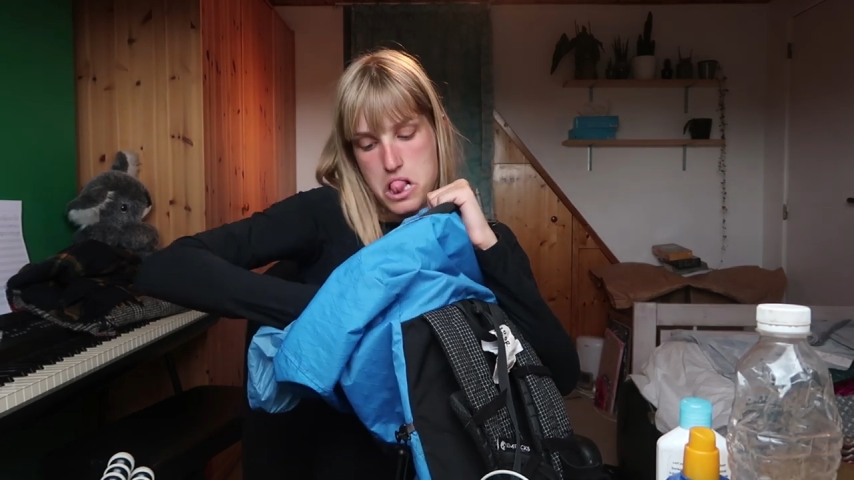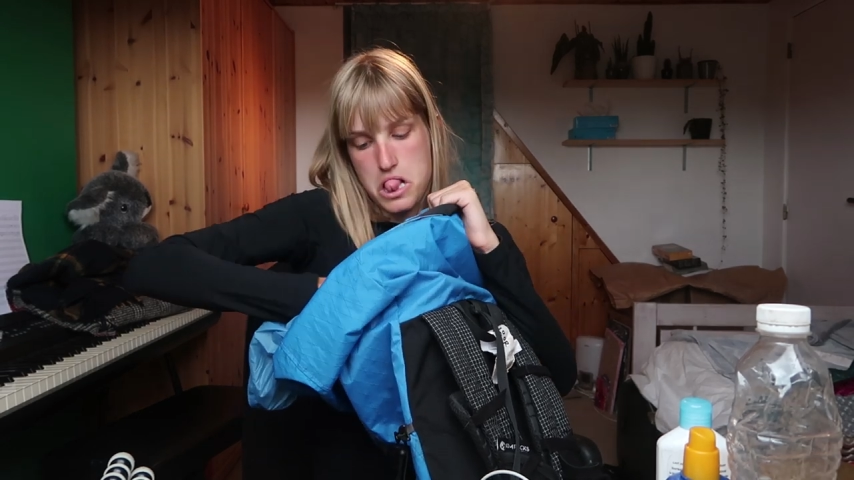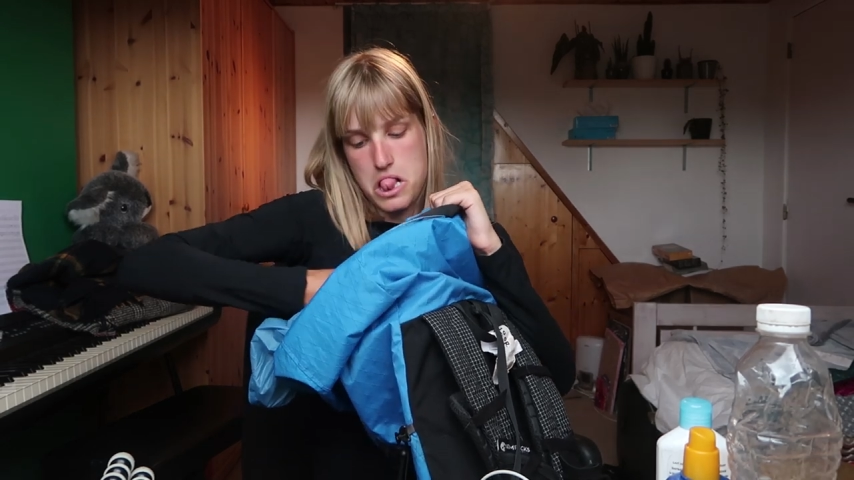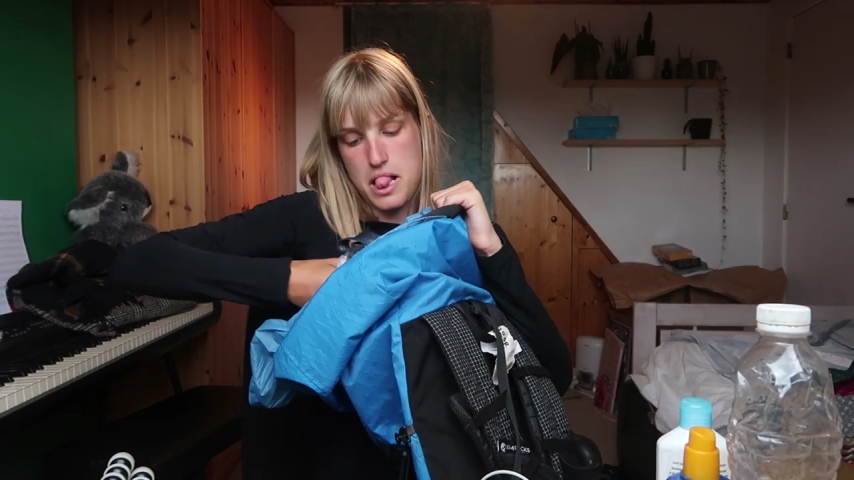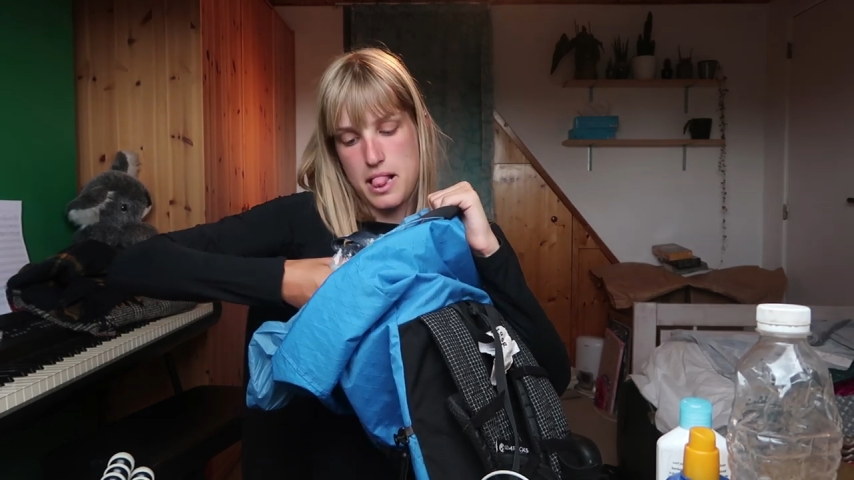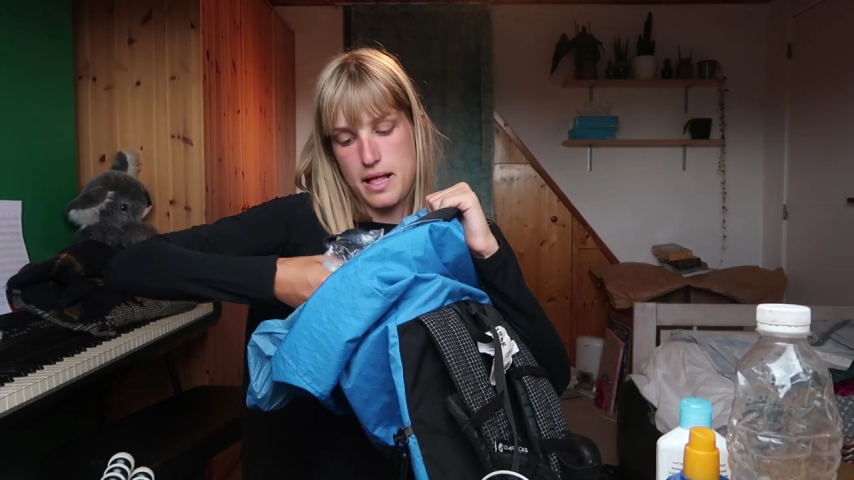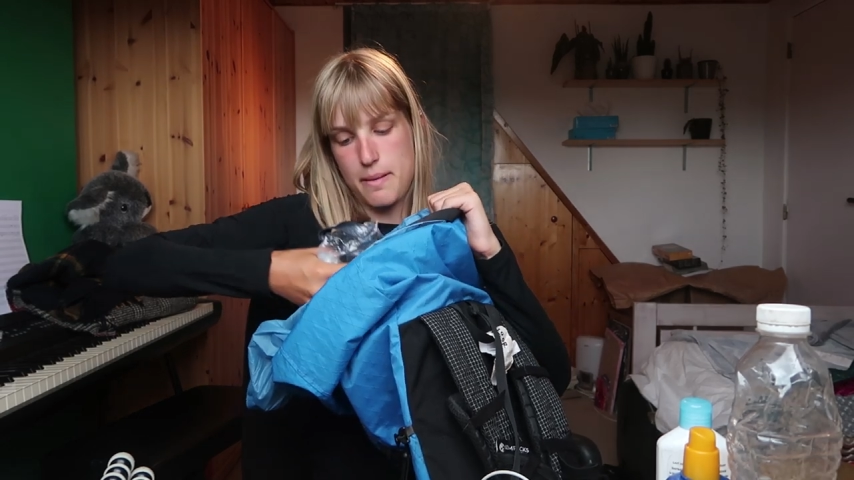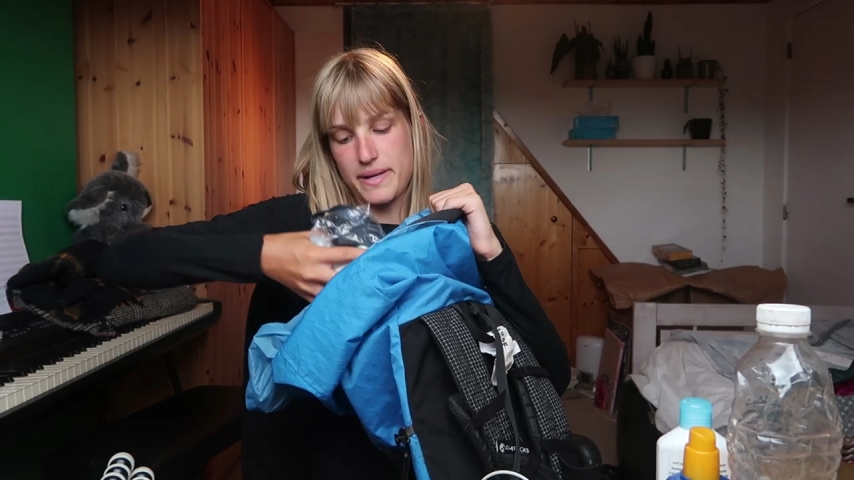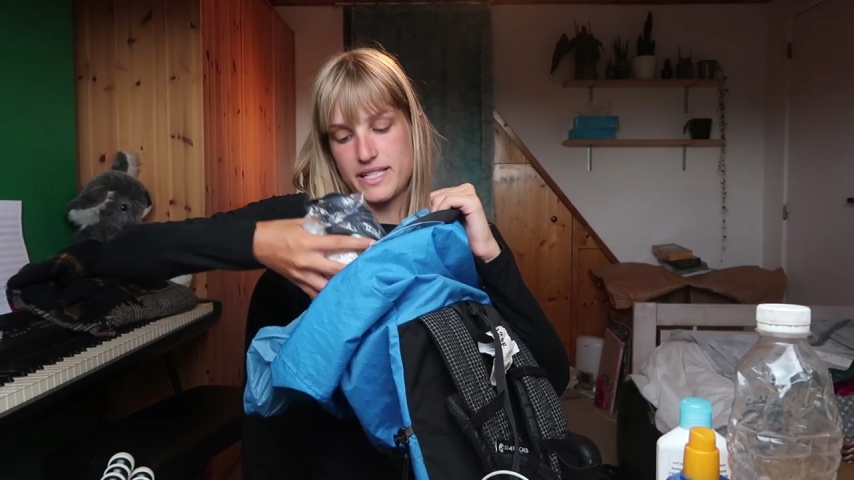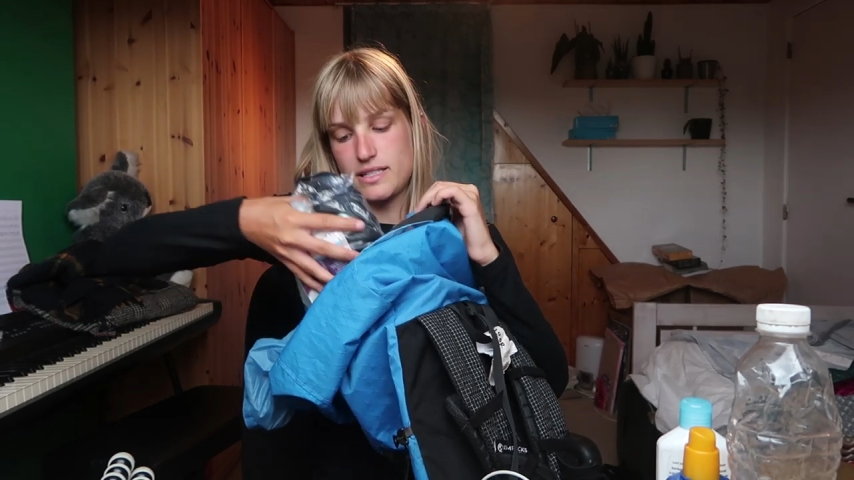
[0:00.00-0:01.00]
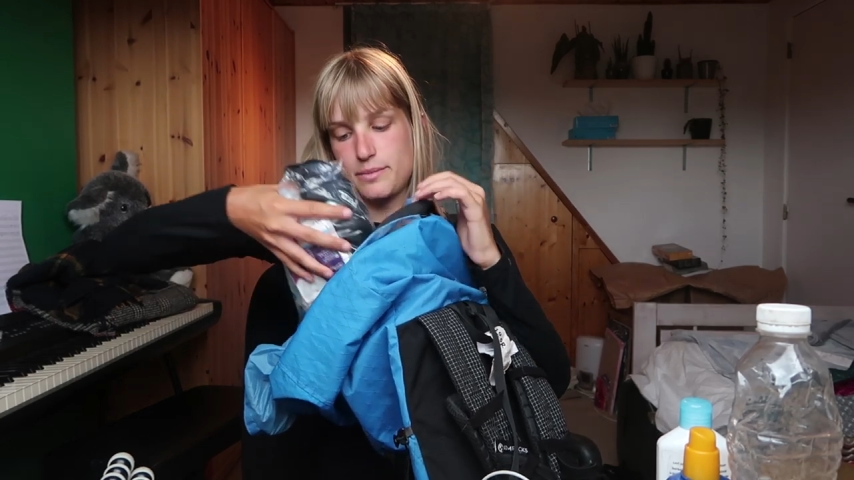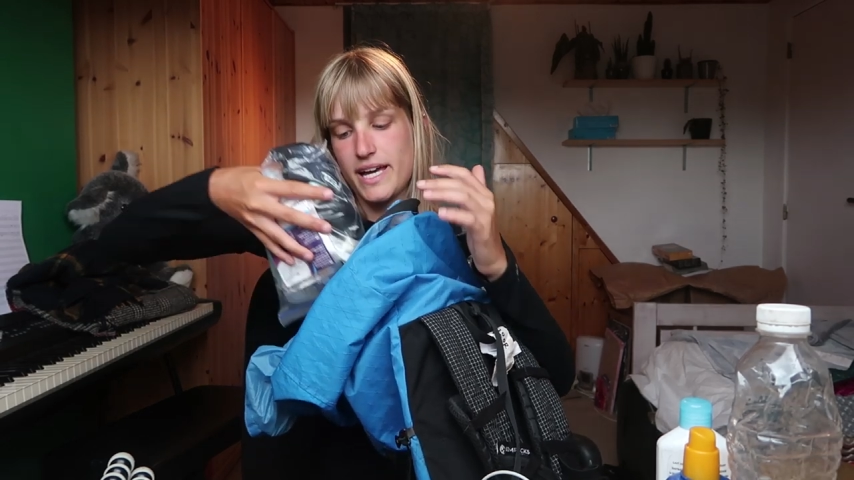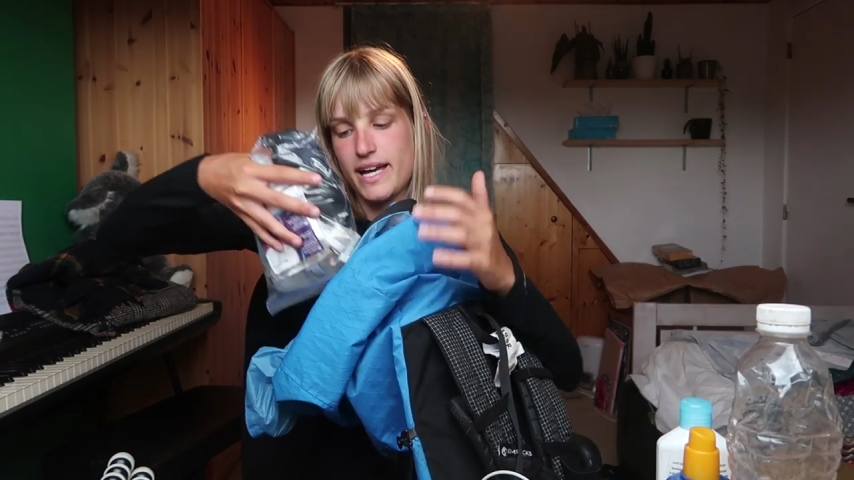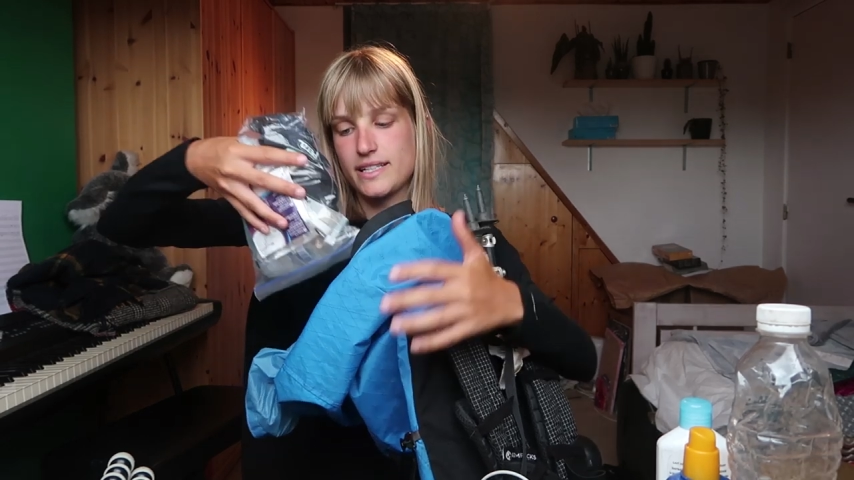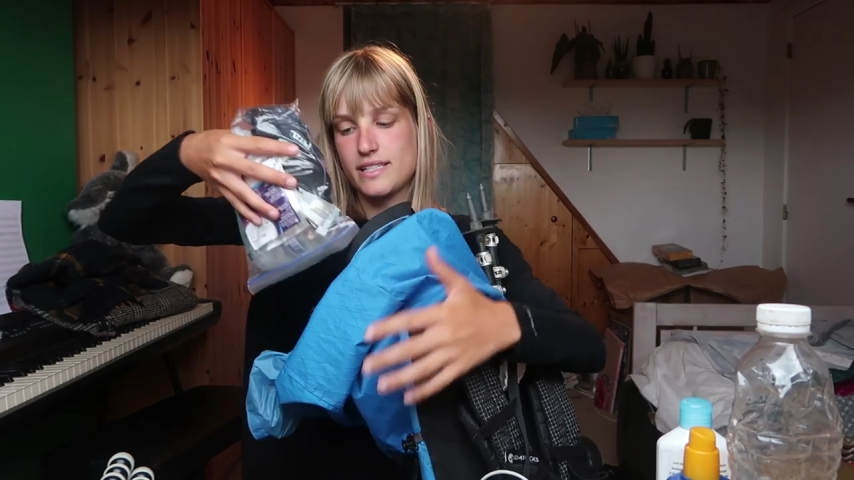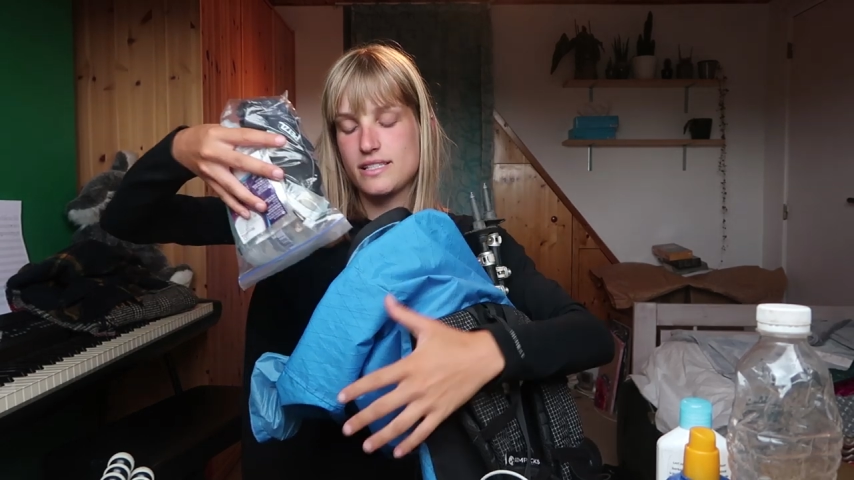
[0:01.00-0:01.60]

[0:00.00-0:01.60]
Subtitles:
My duty bag